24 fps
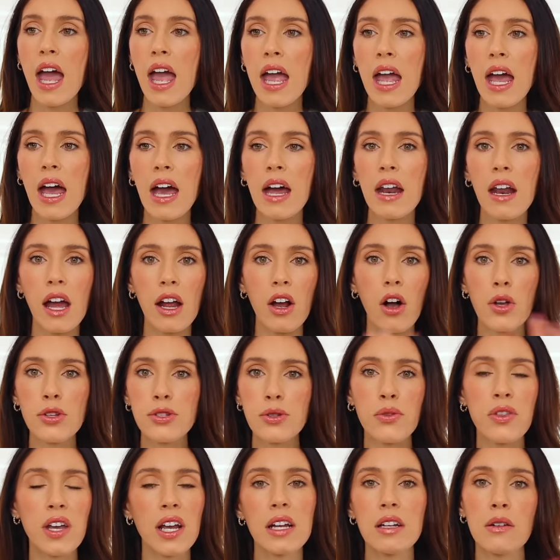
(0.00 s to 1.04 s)
And I
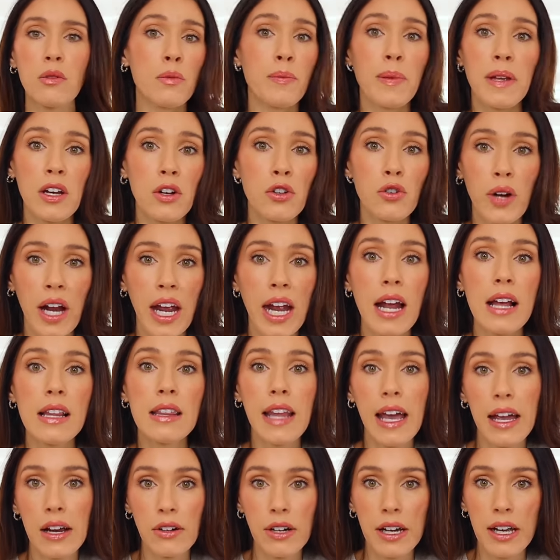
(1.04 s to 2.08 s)
also think it would be a great
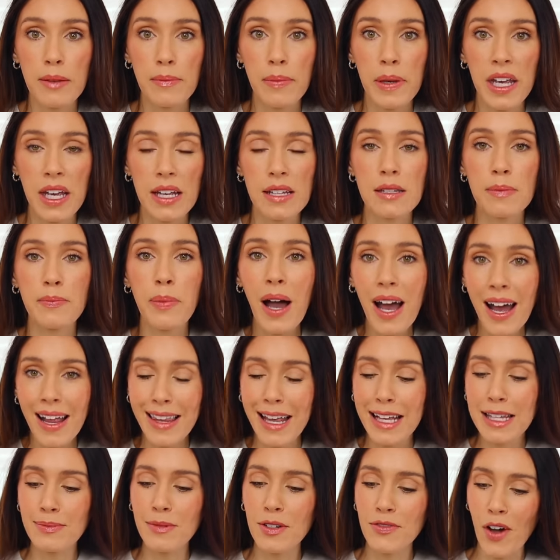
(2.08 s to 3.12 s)
layering piece. But
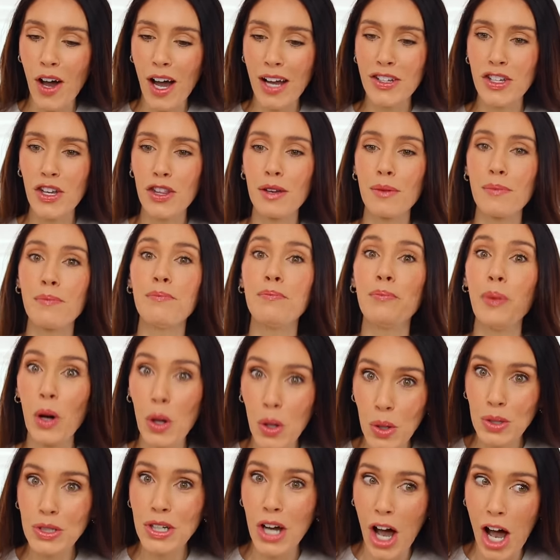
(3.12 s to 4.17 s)
let's move on to the
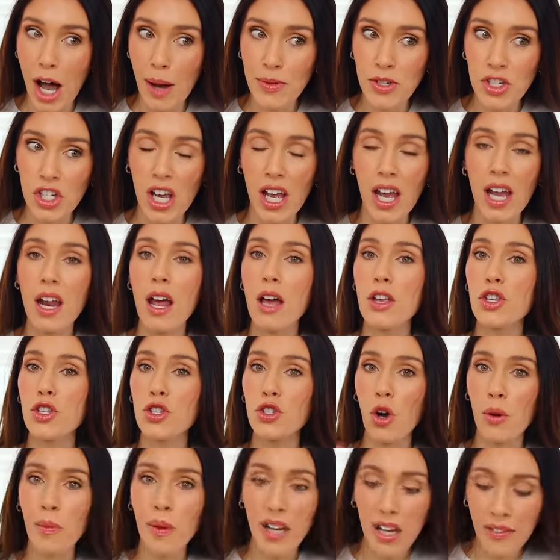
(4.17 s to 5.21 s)
bold option.
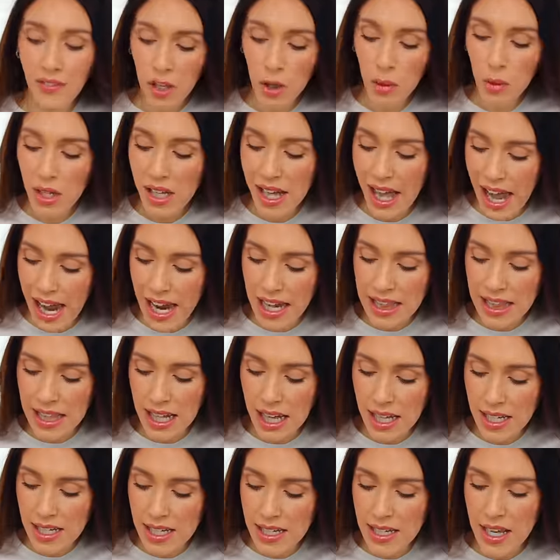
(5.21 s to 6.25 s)
So many of you will hate
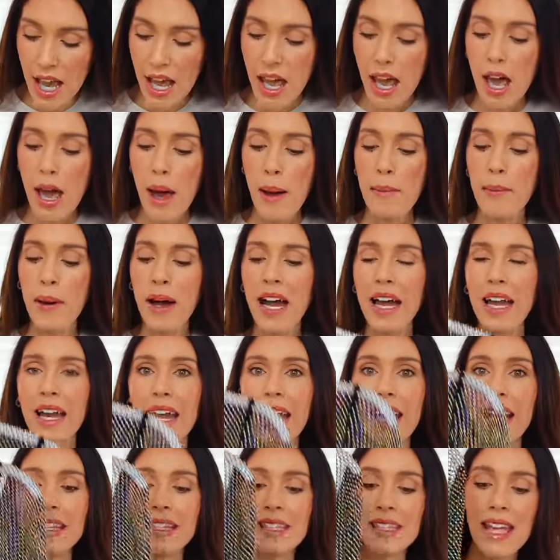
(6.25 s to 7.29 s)
this, but
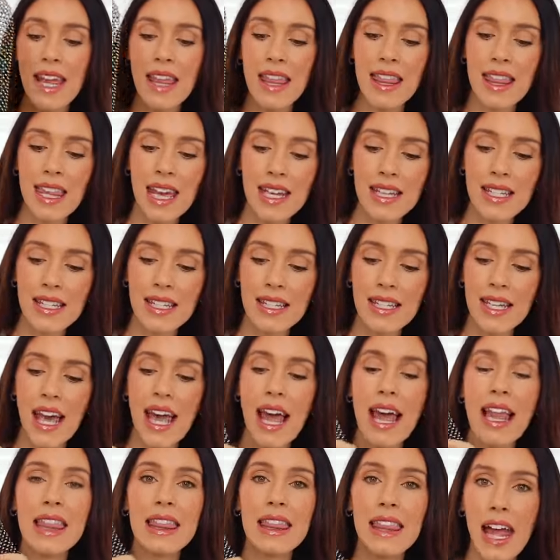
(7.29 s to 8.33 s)
it's this
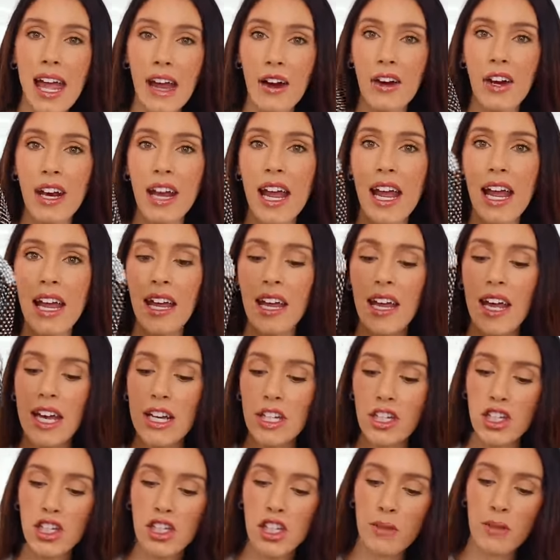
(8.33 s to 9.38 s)
layering,
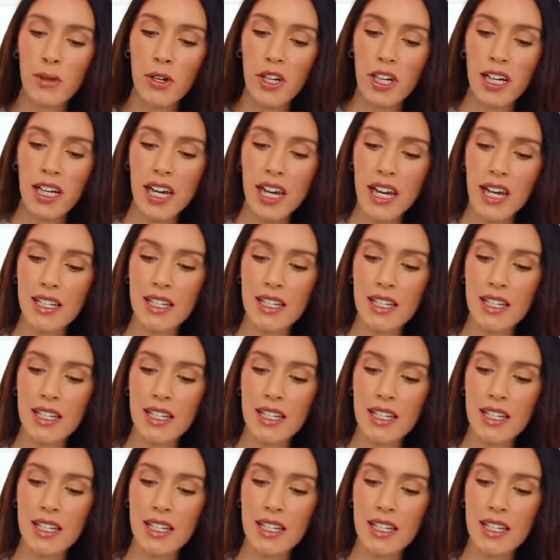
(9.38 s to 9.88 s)
shimmery